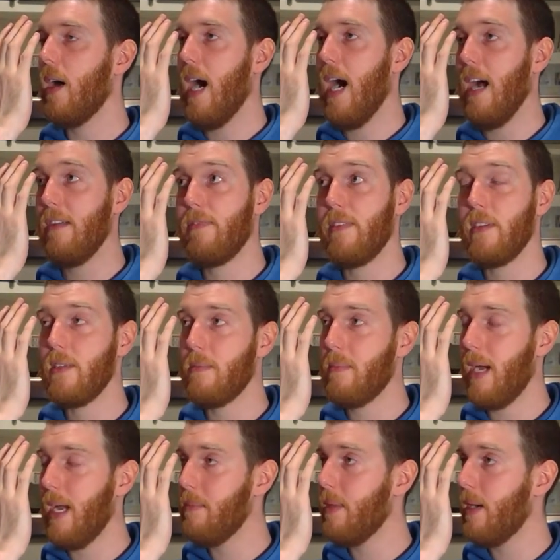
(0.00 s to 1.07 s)
I feel in
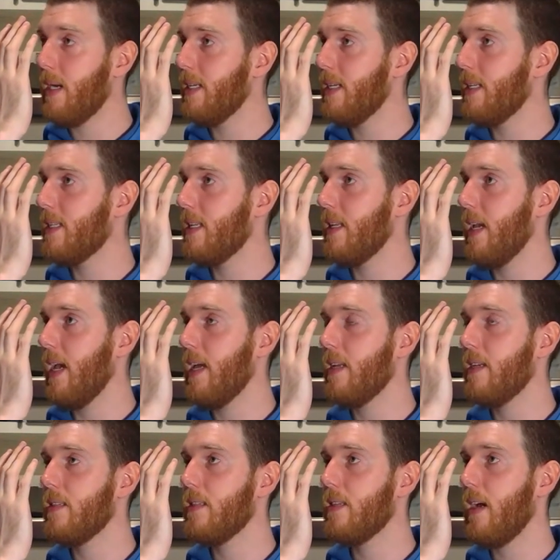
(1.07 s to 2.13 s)
my body, it's to the
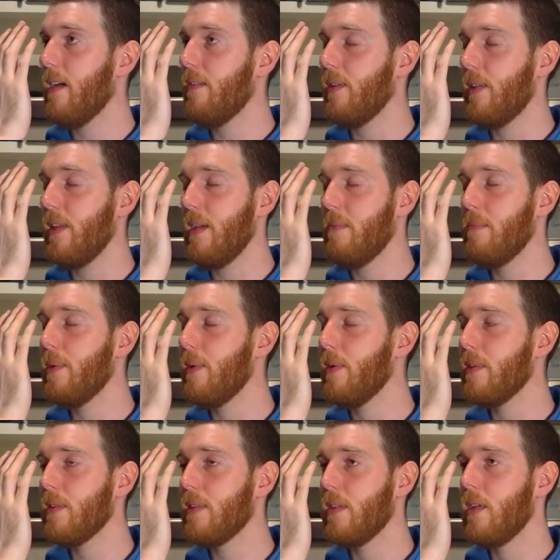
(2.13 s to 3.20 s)
end. I feel the
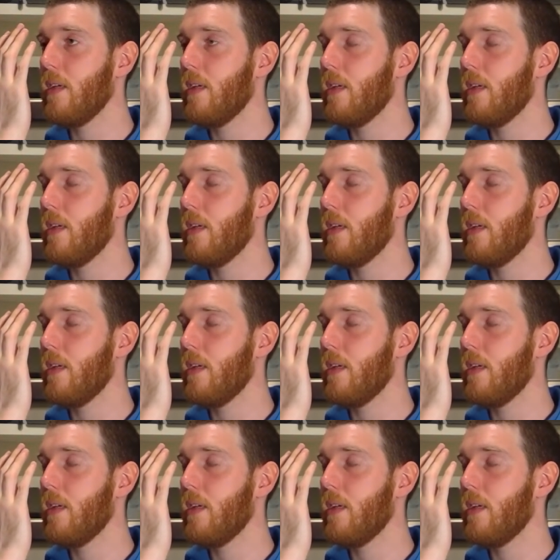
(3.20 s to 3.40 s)
impulse.